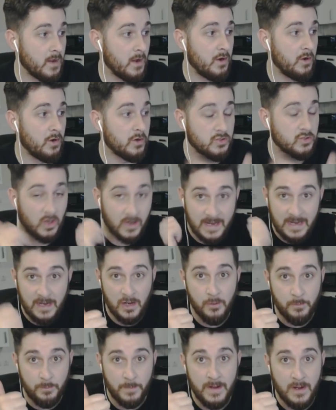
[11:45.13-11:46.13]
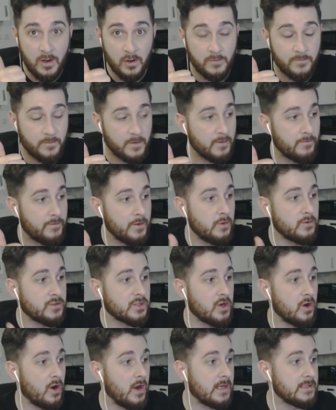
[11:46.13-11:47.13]
looks like he could be good for the future,
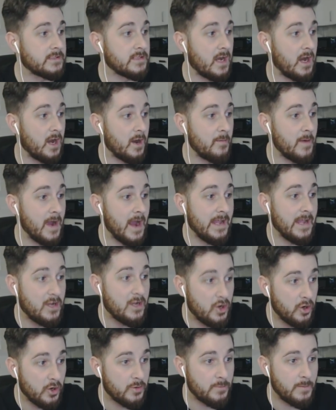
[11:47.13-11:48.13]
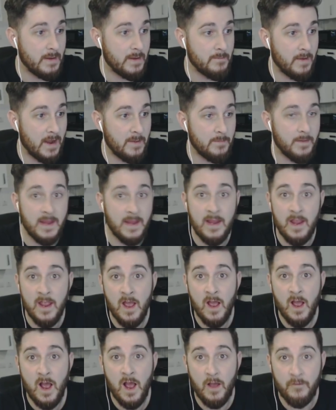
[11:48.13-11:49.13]
guys, um, and he could be maybe
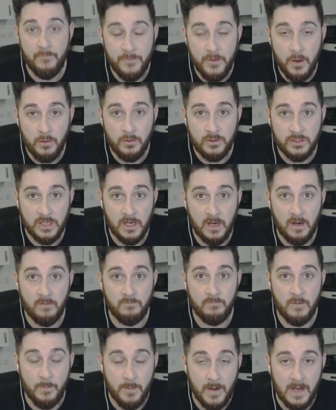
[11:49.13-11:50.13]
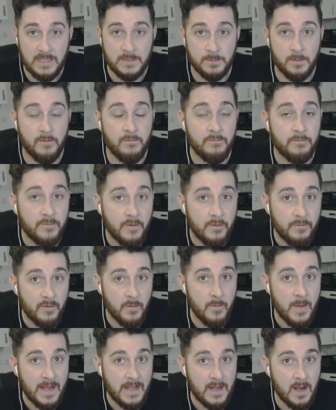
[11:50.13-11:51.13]
a future replacement for
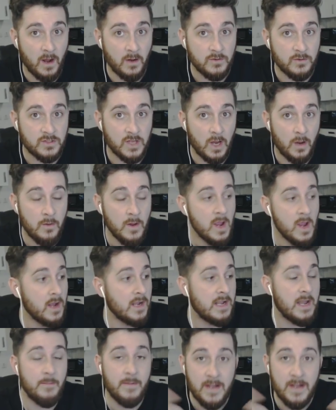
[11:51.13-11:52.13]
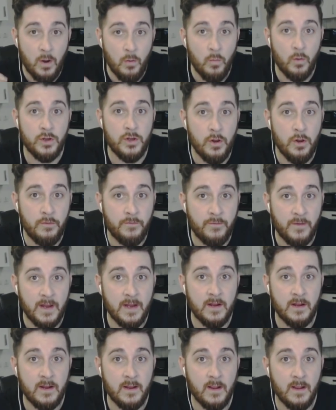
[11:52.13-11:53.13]
Firmino. So, let me know what you
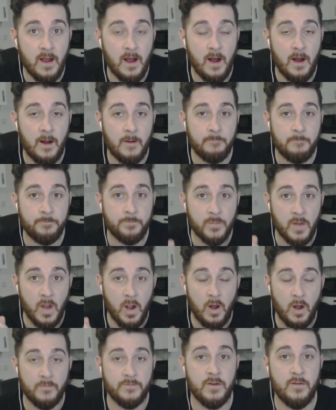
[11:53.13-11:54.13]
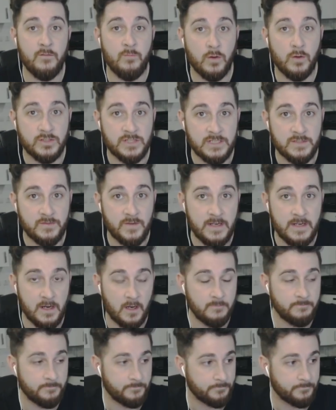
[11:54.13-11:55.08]
think um, after you've watched this video.